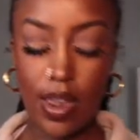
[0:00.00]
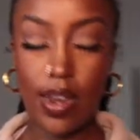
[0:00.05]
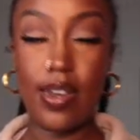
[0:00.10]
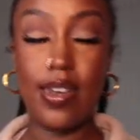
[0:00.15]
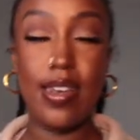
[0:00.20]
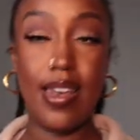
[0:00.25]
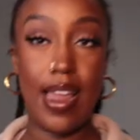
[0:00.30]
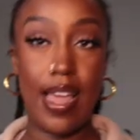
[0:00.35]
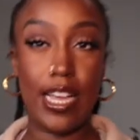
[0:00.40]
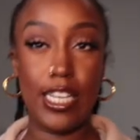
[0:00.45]

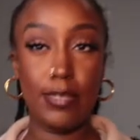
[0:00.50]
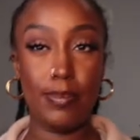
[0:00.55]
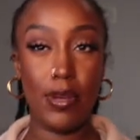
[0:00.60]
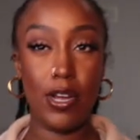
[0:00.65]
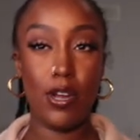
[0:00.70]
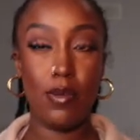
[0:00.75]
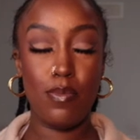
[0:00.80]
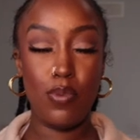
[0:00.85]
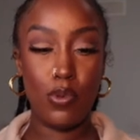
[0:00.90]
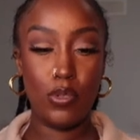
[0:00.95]
Next
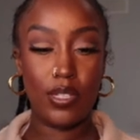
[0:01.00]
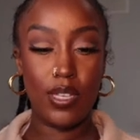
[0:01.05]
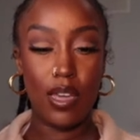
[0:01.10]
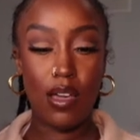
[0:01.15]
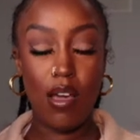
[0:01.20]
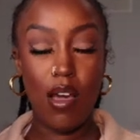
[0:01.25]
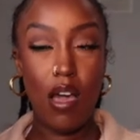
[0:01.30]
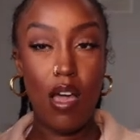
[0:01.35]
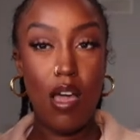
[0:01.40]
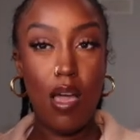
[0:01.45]
pair of boots I
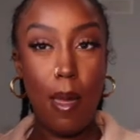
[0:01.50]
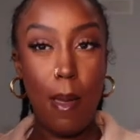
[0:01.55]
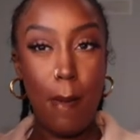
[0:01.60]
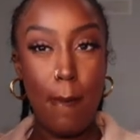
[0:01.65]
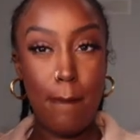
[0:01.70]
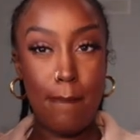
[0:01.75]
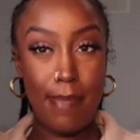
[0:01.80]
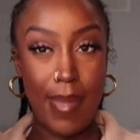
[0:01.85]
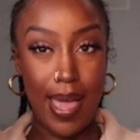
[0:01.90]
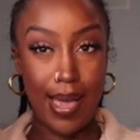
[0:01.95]
got,
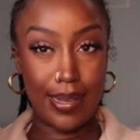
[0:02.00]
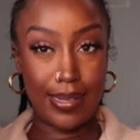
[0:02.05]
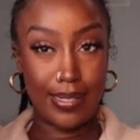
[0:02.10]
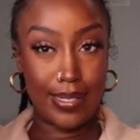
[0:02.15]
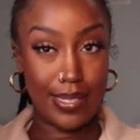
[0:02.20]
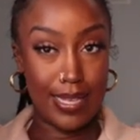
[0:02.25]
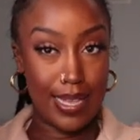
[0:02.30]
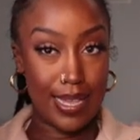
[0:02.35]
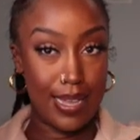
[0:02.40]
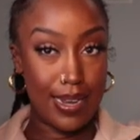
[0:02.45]

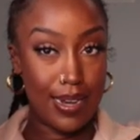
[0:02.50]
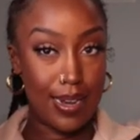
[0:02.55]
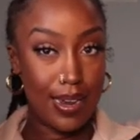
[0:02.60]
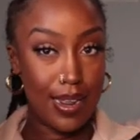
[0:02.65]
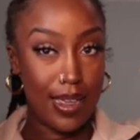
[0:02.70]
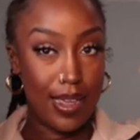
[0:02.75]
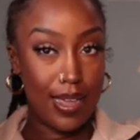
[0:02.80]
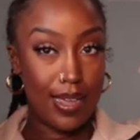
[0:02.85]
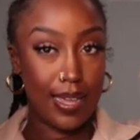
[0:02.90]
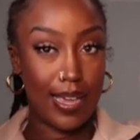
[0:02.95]
Maxine.
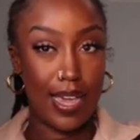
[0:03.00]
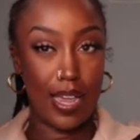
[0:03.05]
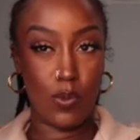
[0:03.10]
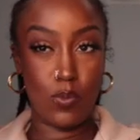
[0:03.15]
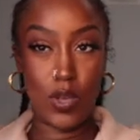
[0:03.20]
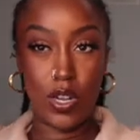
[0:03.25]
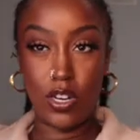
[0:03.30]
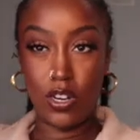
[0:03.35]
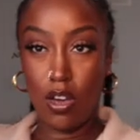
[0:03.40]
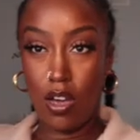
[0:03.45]
Can
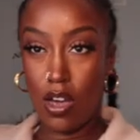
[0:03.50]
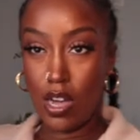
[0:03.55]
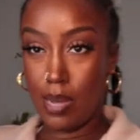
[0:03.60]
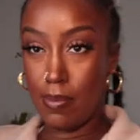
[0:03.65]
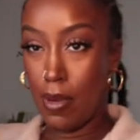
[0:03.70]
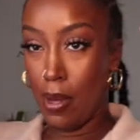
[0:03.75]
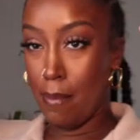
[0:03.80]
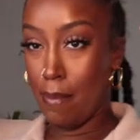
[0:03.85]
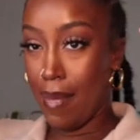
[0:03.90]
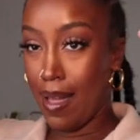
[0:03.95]
we talk
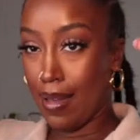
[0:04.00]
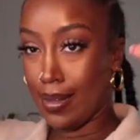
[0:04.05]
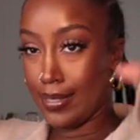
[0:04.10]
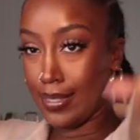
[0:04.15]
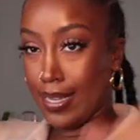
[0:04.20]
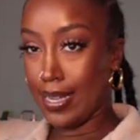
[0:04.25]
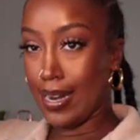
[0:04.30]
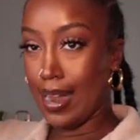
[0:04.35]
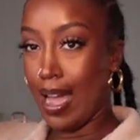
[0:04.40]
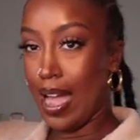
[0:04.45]
about
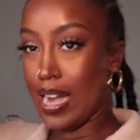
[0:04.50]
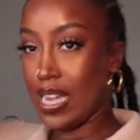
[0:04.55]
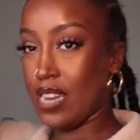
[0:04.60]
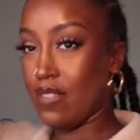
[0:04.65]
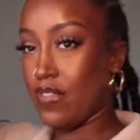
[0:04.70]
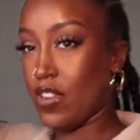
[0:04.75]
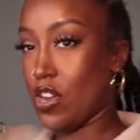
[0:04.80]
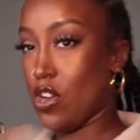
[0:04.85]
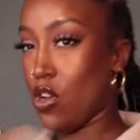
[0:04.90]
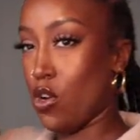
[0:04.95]
Maxine? I didn't
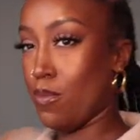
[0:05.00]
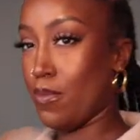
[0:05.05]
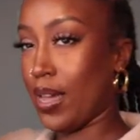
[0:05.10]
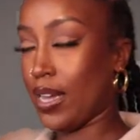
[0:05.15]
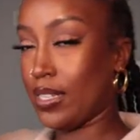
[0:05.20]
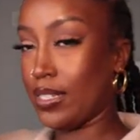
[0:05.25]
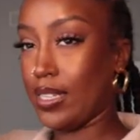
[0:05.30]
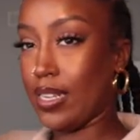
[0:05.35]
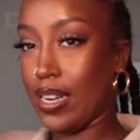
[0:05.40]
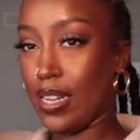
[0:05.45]
even know
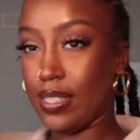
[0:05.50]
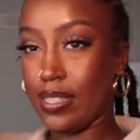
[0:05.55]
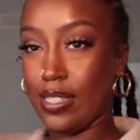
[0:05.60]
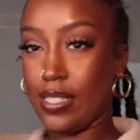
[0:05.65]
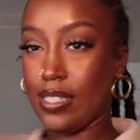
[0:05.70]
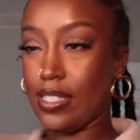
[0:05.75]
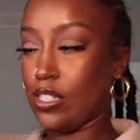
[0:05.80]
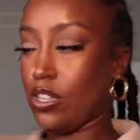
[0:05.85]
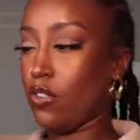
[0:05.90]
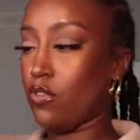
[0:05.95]
Maxine had
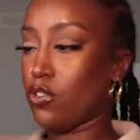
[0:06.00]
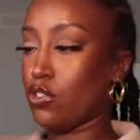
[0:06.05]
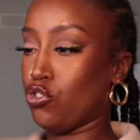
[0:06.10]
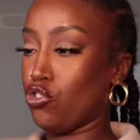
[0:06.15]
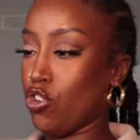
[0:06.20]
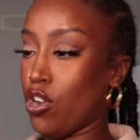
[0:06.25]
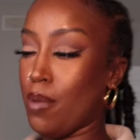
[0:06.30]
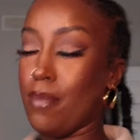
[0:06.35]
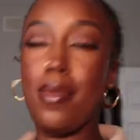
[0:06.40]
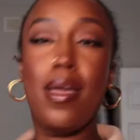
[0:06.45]
this silver
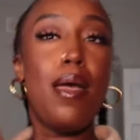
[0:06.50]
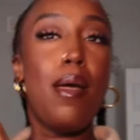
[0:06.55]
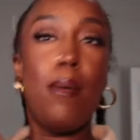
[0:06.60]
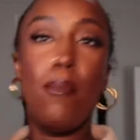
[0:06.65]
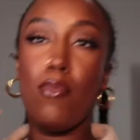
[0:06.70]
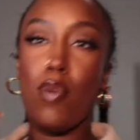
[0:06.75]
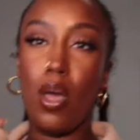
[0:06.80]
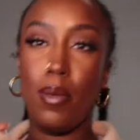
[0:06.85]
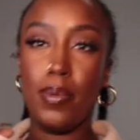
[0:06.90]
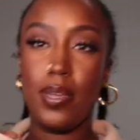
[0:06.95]
trim.
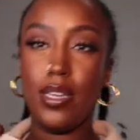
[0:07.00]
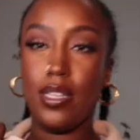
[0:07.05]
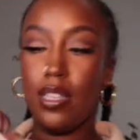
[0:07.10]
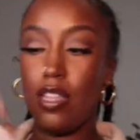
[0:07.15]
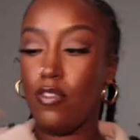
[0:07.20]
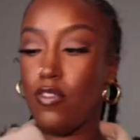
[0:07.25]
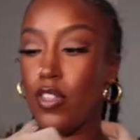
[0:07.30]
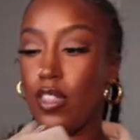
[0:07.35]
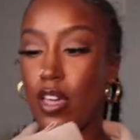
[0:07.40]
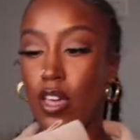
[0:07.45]
Probably could
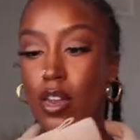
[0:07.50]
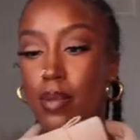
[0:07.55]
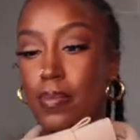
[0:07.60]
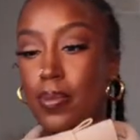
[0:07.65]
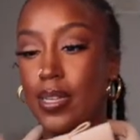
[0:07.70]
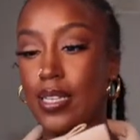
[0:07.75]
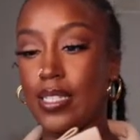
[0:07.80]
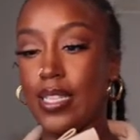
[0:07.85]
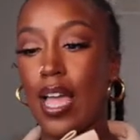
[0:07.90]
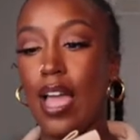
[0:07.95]
live without it
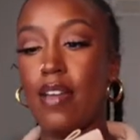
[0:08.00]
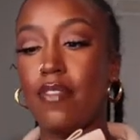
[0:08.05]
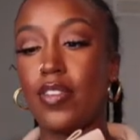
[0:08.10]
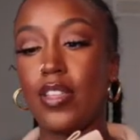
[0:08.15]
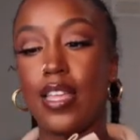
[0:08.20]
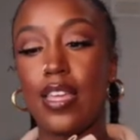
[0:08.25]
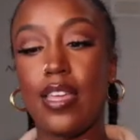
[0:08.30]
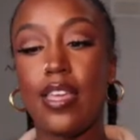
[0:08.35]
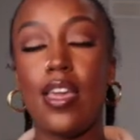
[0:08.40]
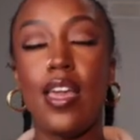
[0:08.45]
because I
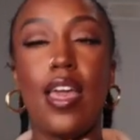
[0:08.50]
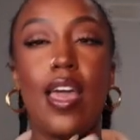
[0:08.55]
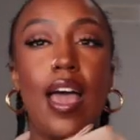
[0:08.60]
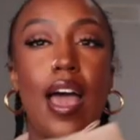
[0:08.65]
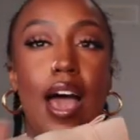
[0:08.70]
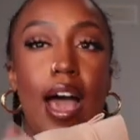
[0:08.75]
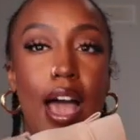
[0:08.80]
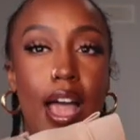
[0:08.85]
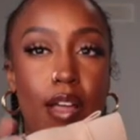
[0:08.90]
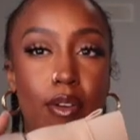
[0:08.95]
feel like
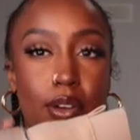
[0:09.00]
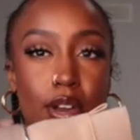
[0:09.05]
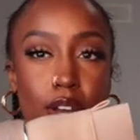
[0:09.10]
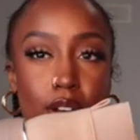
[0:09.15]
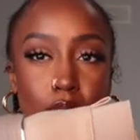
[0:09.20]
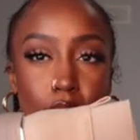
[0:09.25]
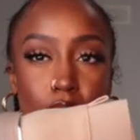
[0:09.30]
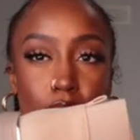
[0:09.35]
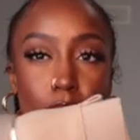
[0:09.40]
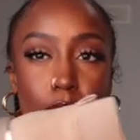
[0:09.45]
I already
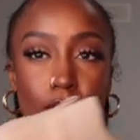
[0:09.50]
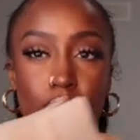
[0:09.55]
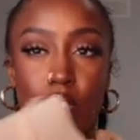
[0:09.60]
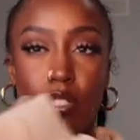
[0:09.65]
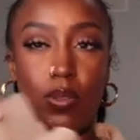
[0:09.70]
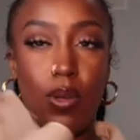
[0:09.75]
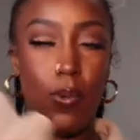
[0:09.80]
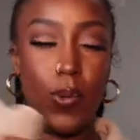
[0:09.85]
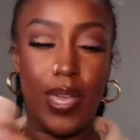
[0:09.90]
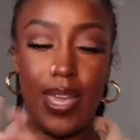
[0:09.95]
know that
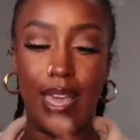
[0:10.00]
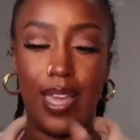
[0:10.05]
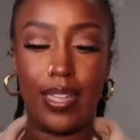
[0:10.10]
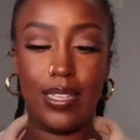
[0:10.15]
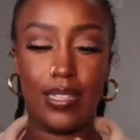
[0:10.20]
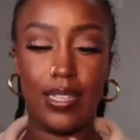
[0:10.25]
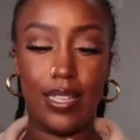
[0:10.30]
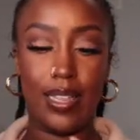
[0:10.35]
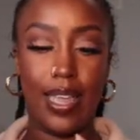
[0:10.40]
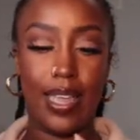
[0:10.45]
once we get
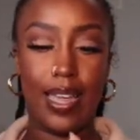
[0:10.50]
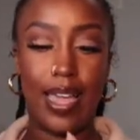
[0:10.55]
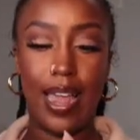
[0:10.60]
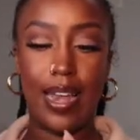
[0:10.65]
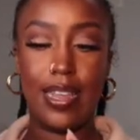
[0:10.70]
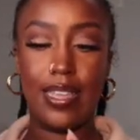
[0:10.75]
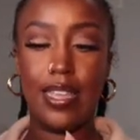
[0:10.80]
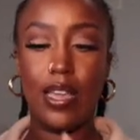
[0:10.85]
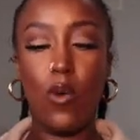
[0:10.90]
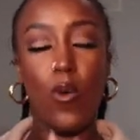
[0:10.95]
into like
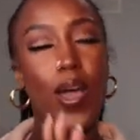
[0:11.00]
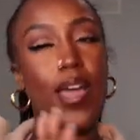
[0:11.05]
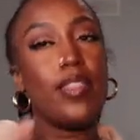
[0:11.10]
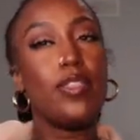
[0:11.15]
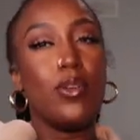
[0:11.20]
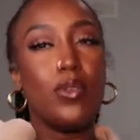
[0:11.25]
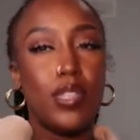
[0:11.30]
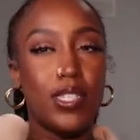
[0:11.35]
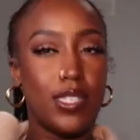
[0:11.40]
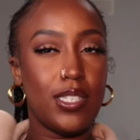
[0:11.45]
anything wet,
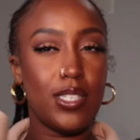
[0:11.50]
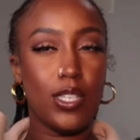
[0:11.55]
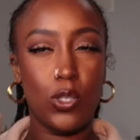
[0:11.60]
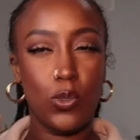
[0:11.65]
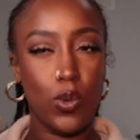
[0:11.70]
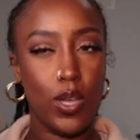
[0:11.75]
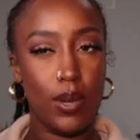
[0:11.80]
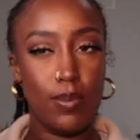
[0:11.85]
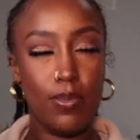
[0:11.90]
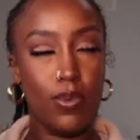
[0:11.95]
though this is a
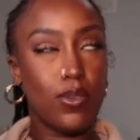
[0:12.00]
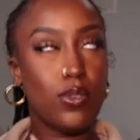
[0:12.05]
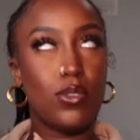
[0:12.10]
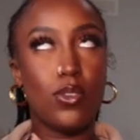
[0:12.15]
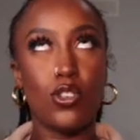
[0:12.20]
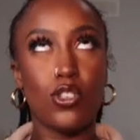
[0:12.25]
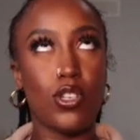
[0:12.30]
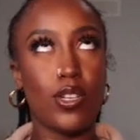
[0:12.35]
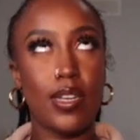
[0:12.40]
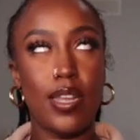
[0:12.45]
suede boot,
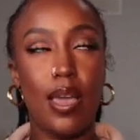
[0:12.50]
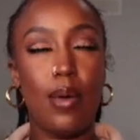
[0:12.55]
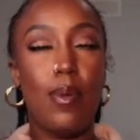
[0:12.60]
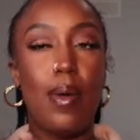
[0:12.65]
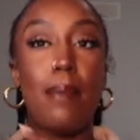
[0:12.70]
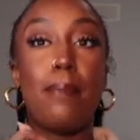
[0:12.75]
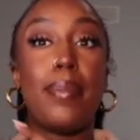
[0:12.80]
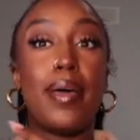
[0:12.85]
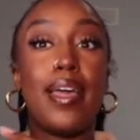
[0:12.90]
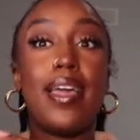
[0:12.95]
so it shouldn't get
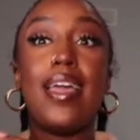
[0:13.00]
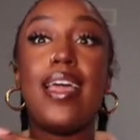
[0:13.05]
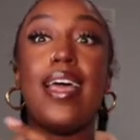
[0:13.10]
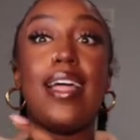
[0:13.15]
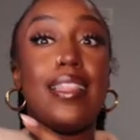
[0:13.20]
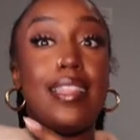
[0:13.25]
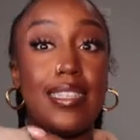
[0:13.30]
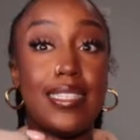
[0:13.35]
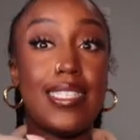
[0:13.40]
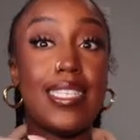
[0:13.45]
wet, but
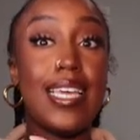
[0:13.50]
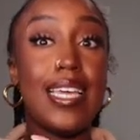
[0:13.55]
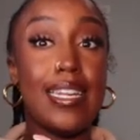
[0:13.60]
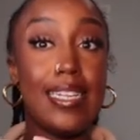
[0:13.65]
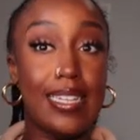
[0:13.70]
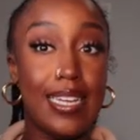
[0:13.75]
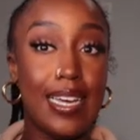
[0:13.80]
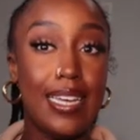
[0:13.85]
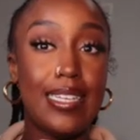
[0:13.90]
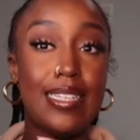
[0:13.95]
let's say
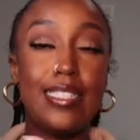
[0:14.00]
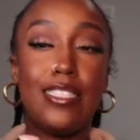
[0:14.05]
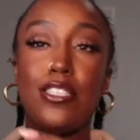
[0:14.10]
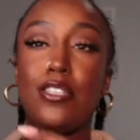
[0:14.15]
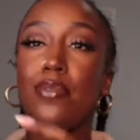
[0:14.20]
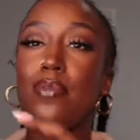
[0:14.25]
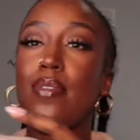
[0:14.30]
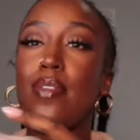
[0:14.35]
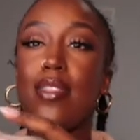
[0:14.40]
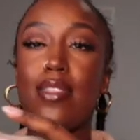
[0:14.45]
it
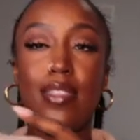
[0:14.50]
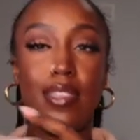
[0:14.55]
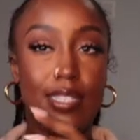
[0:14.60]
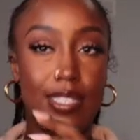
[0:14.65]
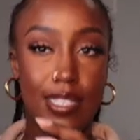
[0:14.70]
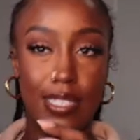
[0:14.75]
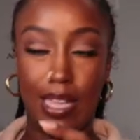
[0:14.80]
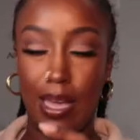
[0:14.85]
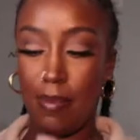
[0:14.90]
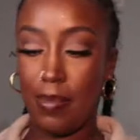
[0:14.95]
does,
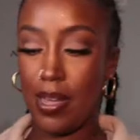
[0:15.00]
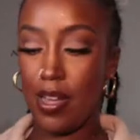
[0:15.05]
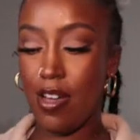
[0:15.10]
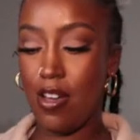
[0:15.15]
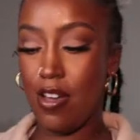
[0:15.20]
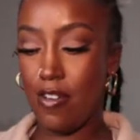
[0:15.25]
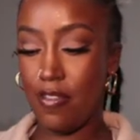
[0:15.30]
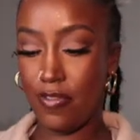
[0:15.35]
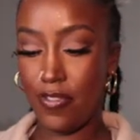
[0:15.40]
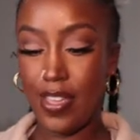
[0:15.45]
this is coming
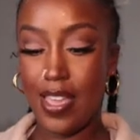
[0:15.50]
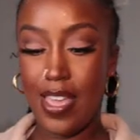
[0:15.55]
up.